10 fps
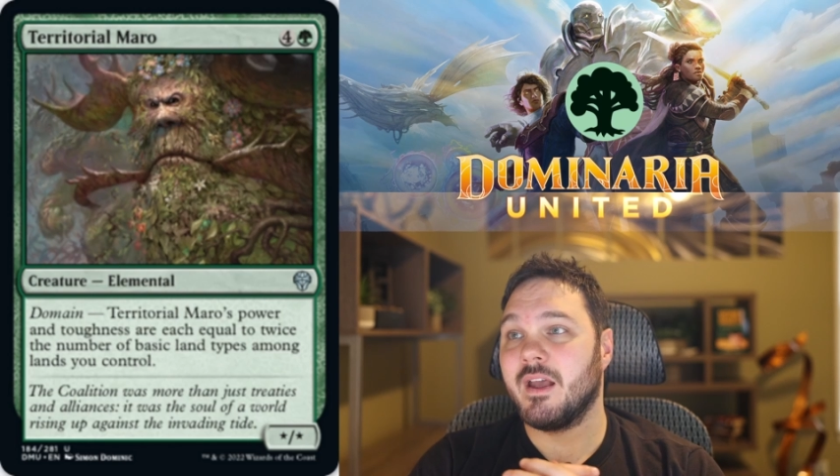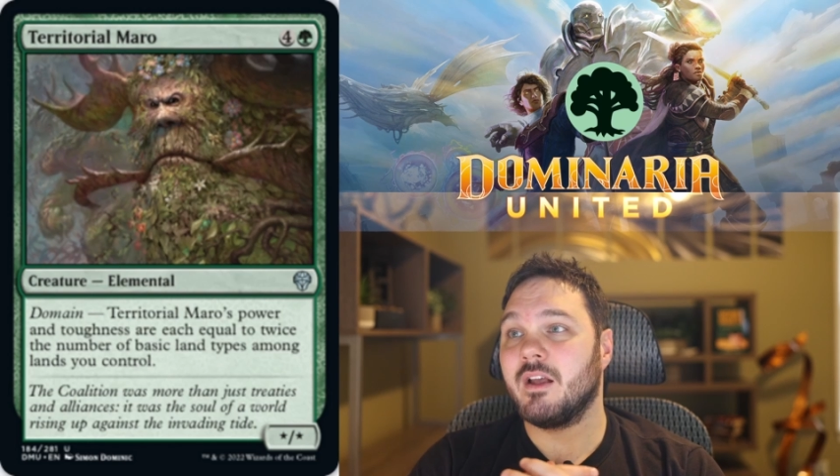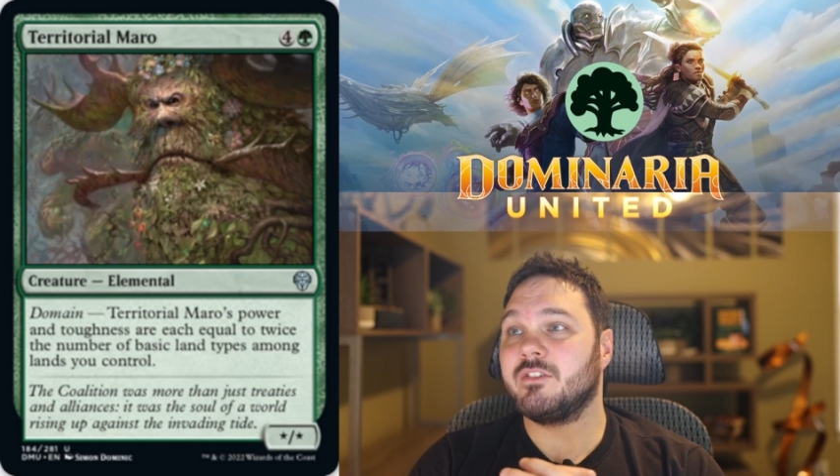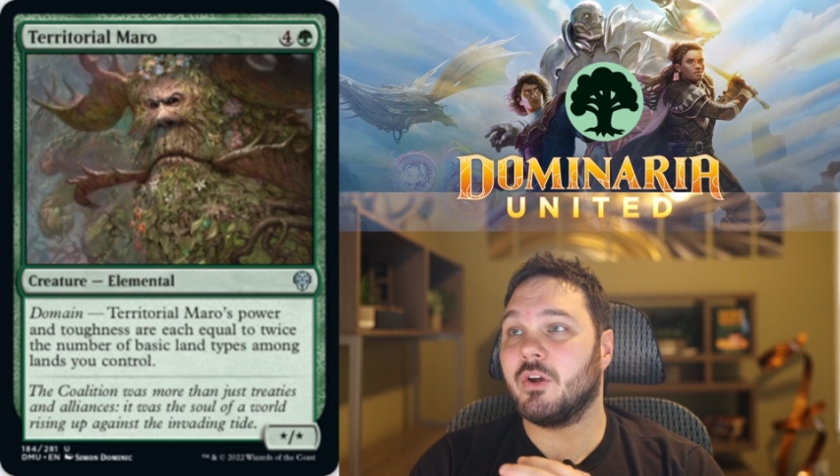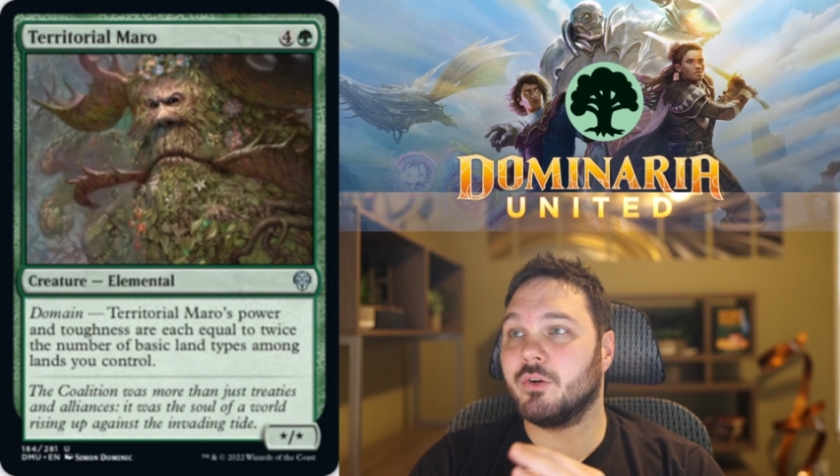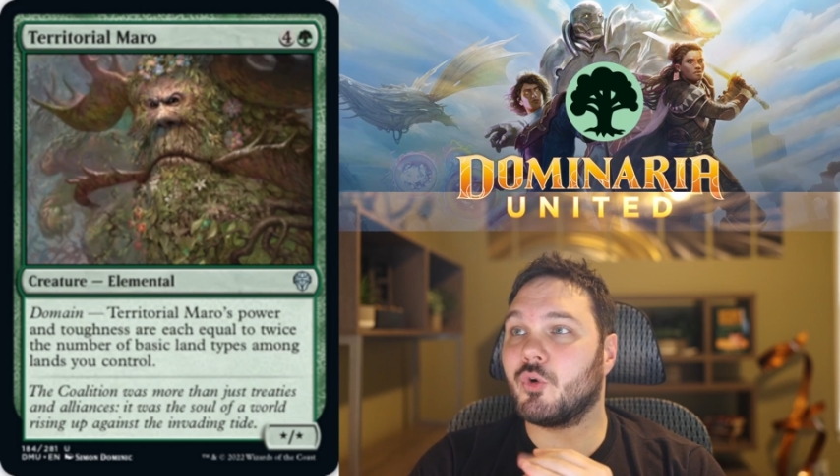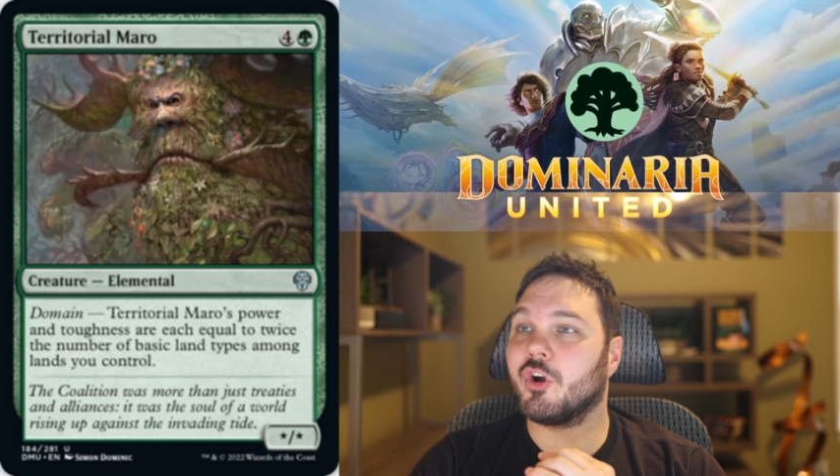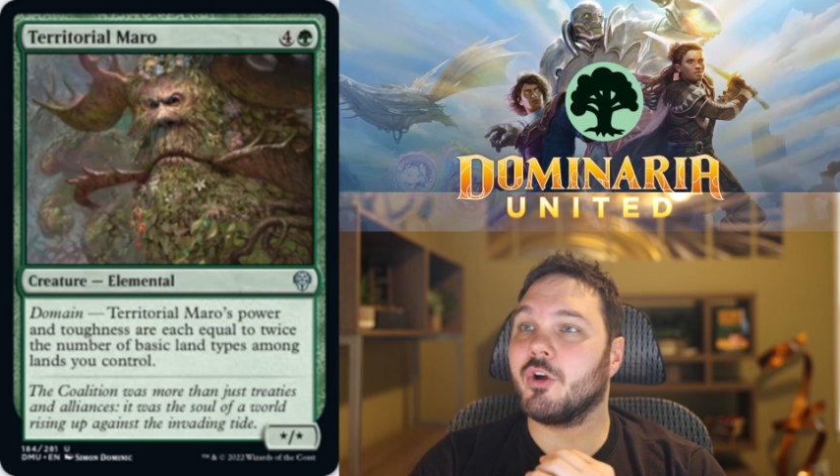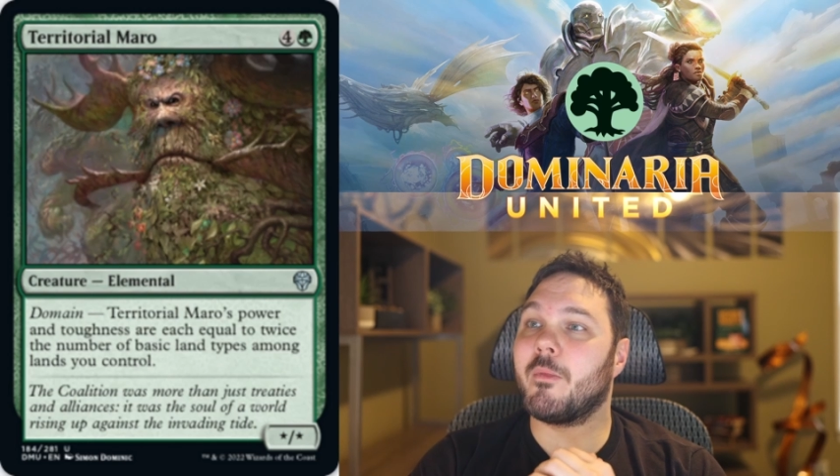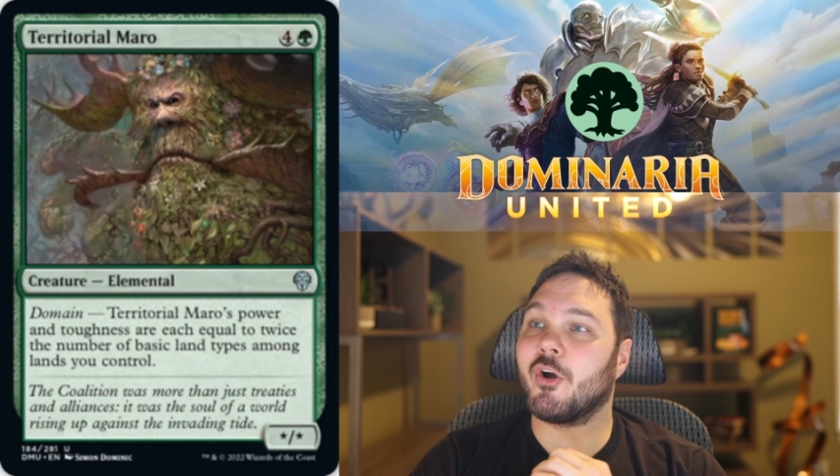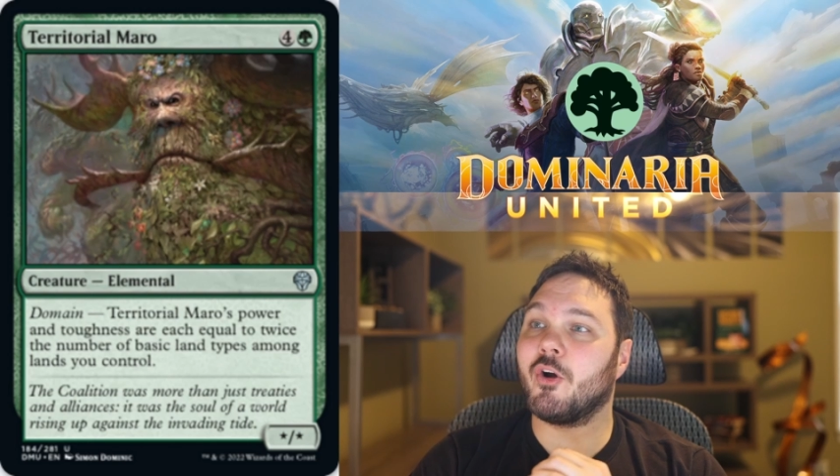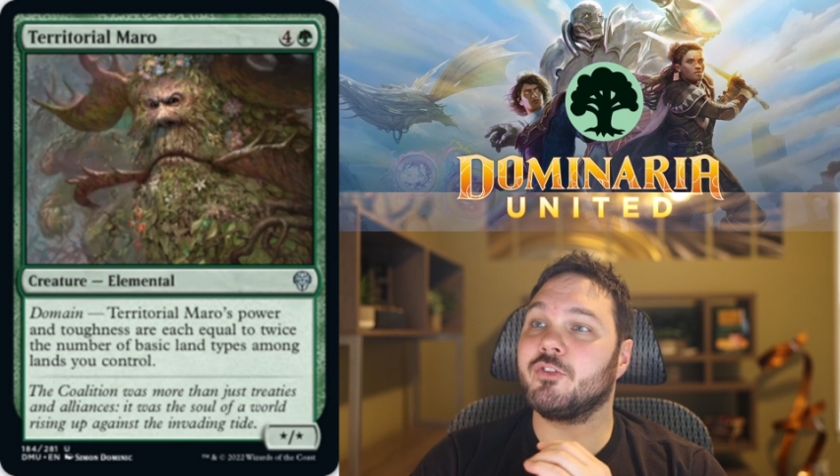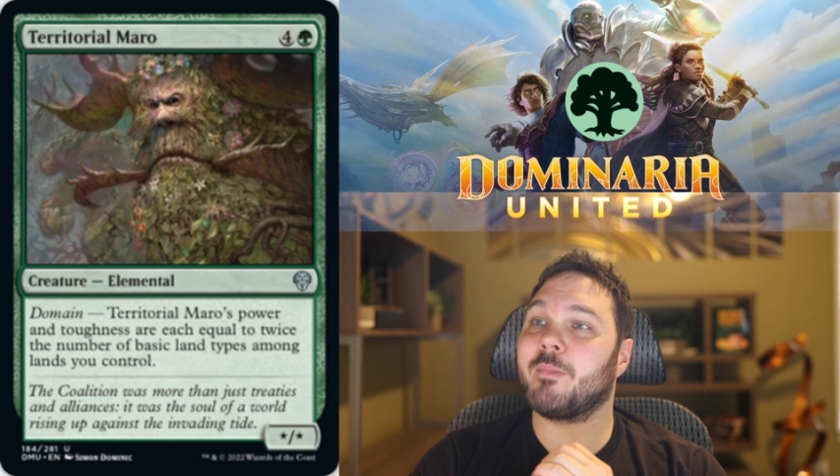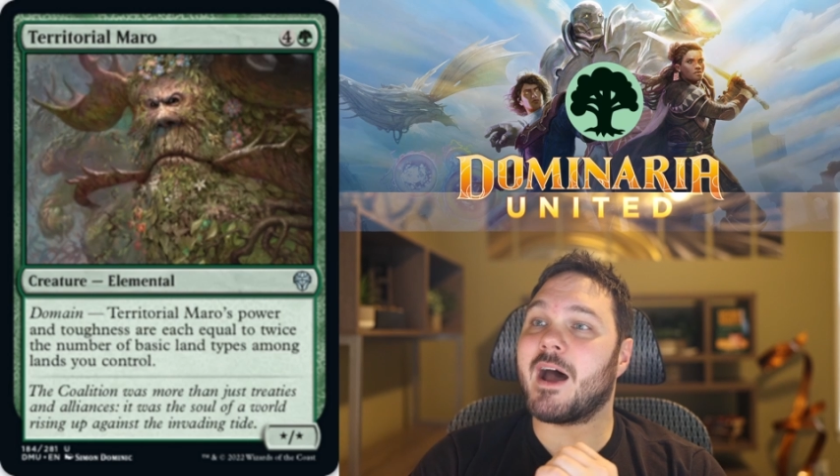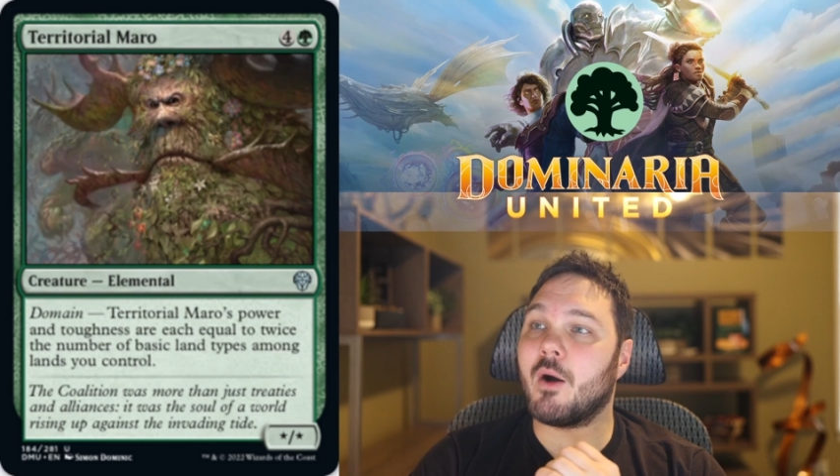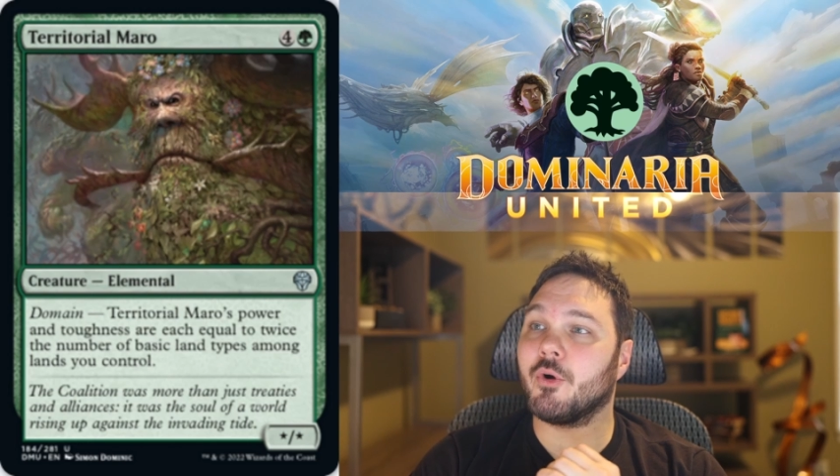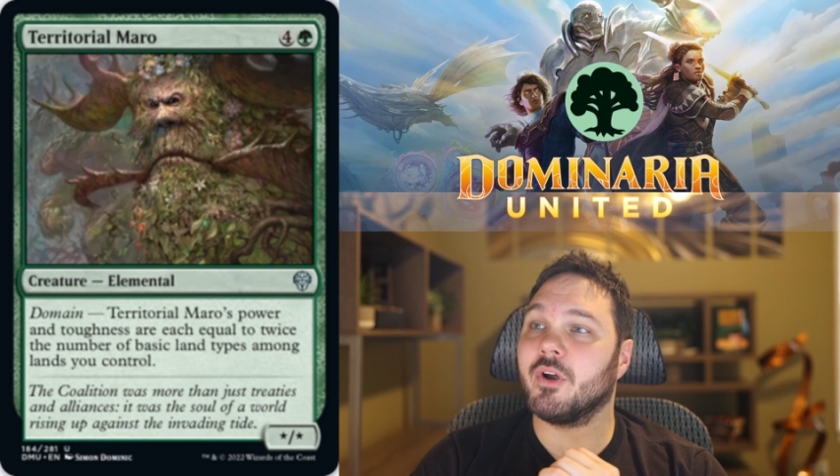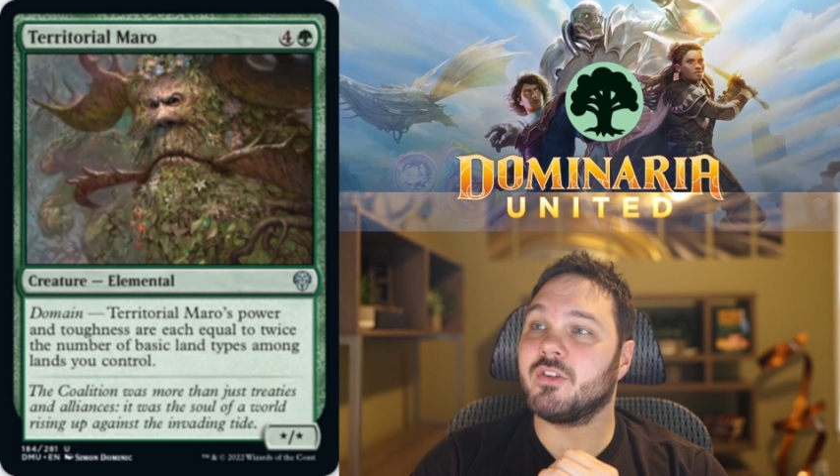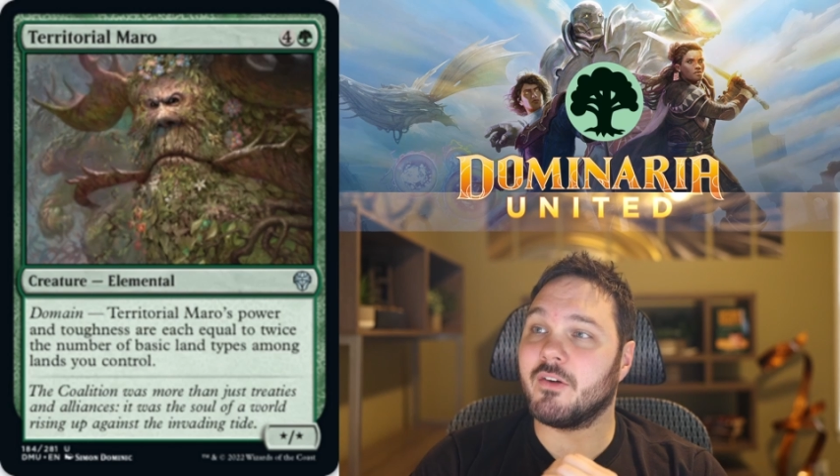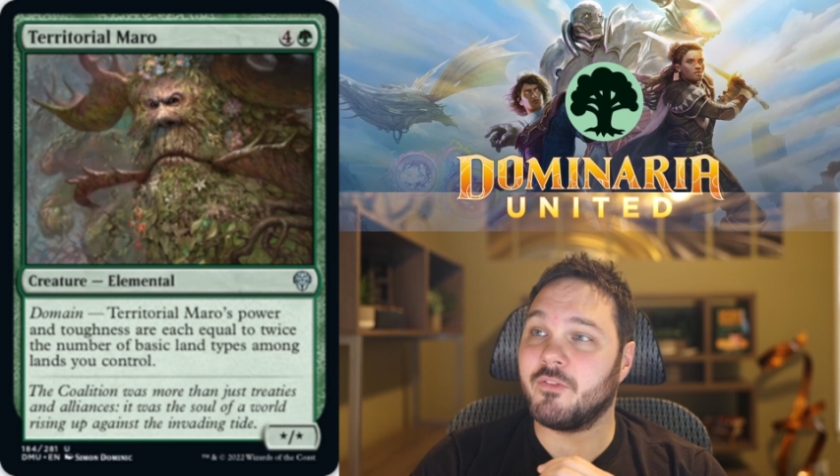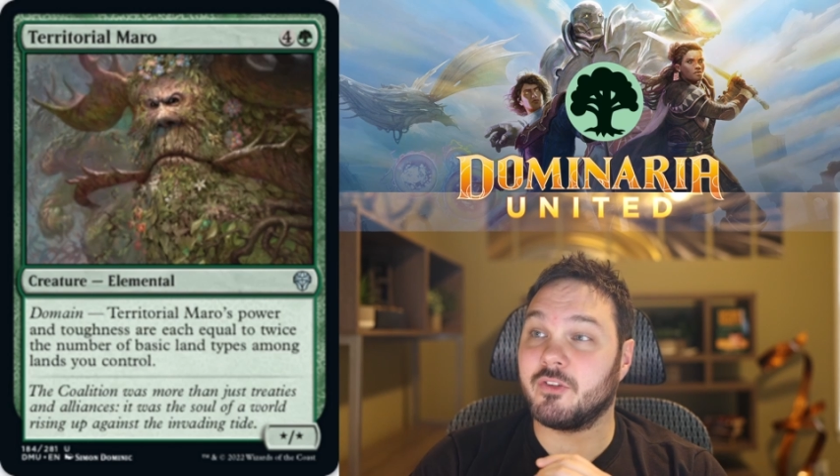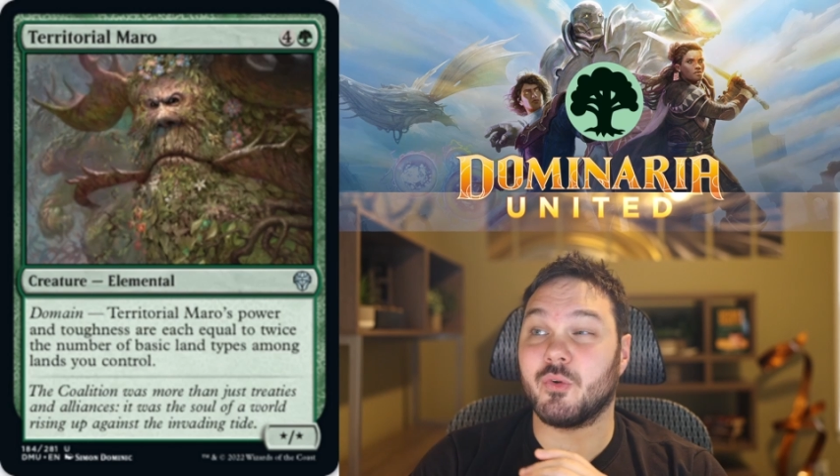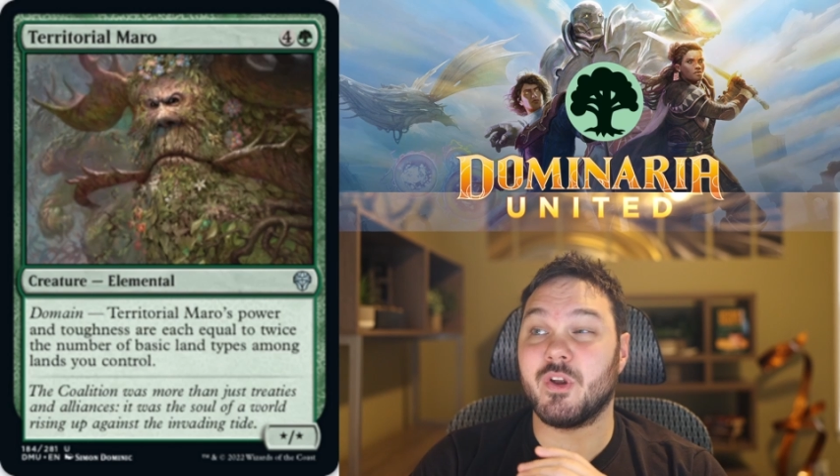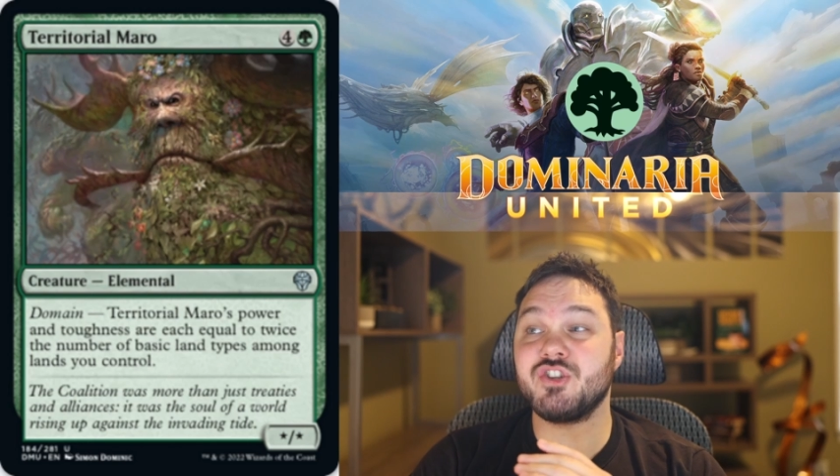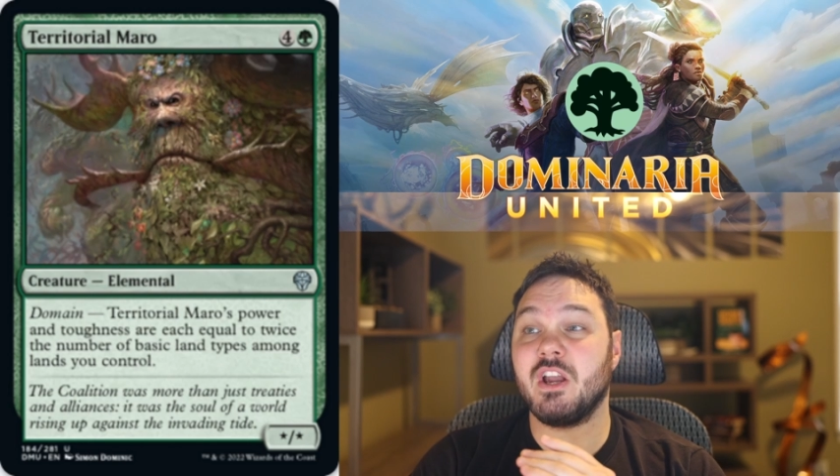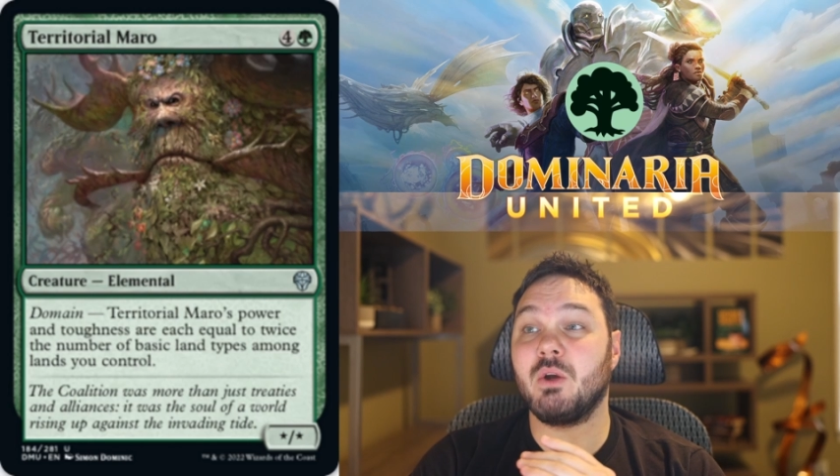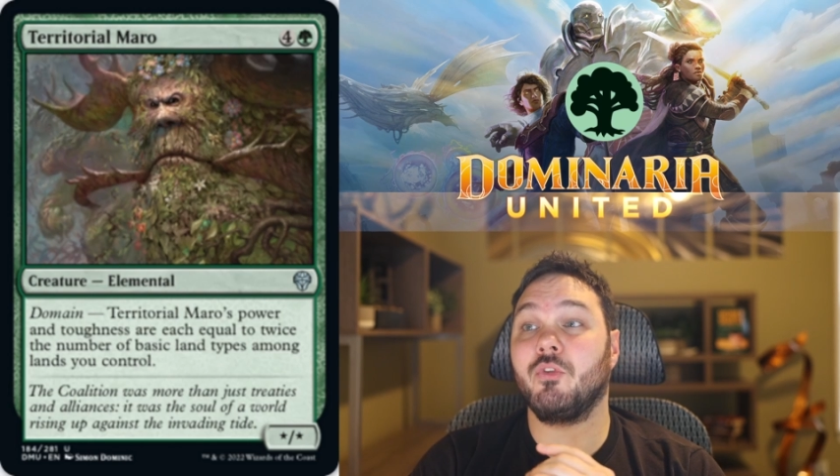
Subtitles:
Territorial Marrow's power and toughness are each equal